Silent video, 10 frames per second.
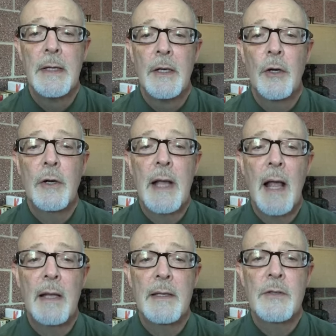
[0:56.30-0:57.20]
Her
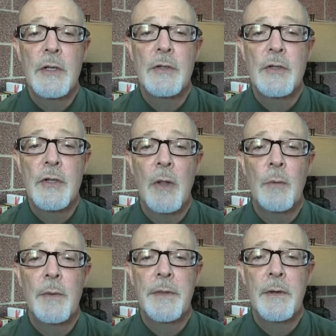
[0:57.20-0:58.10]
colleagues consult
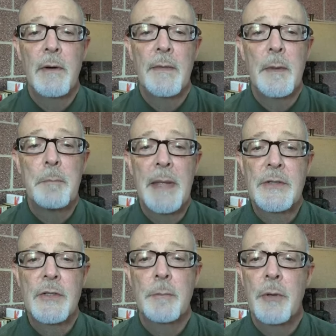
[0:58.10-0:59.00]
with her on the
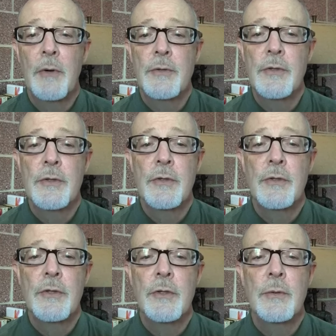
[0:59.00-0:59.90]
best approaches to
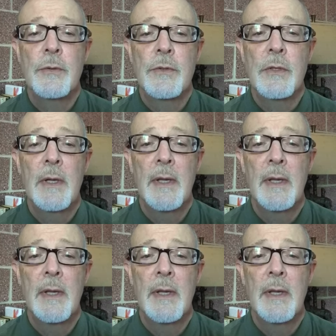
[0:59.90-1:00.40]
students